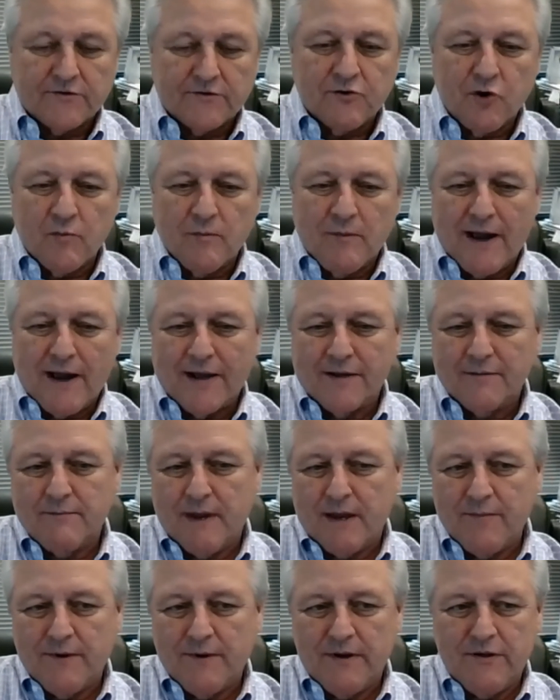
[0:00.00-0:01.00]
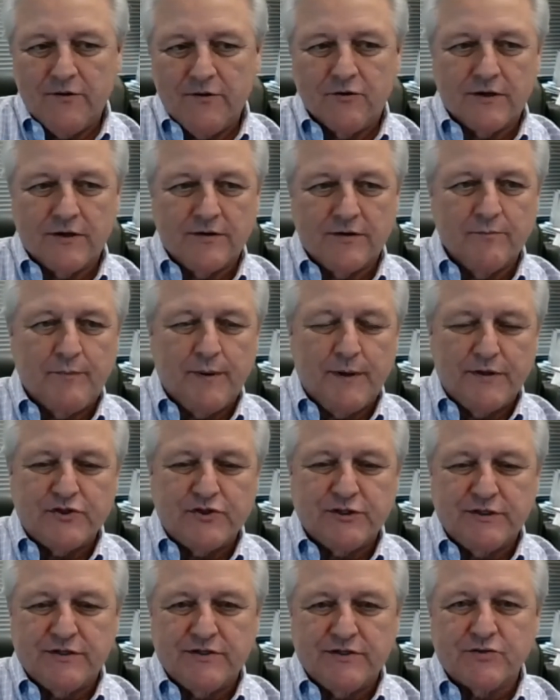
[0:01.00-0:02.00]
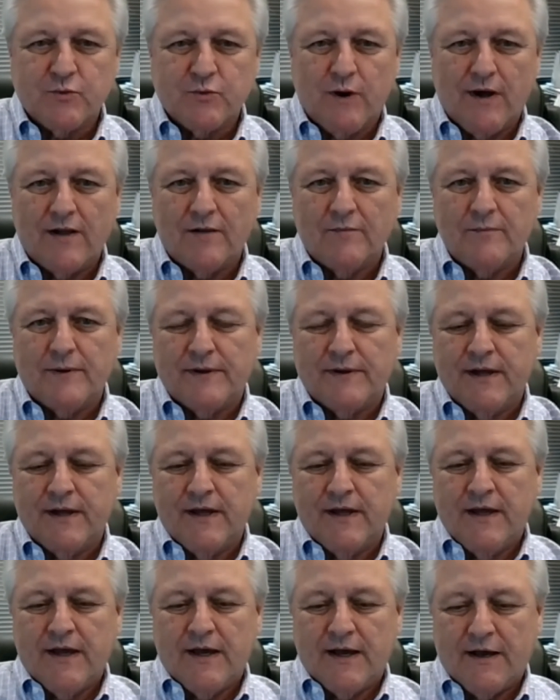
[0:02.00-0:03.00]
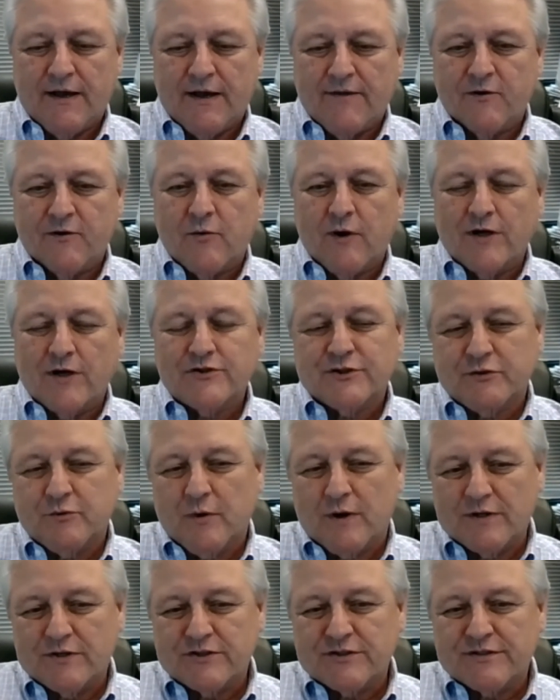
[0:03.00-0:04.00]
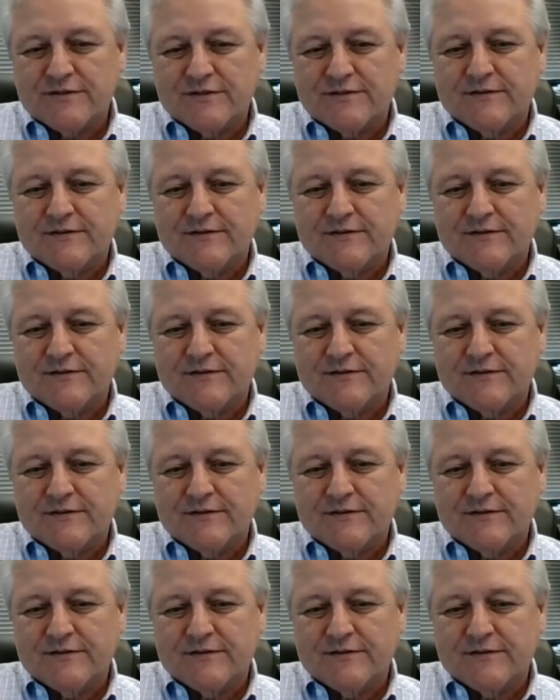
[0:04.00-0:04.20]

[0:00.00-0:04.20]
Romine. Maybe you can pitch in as well, but the question was,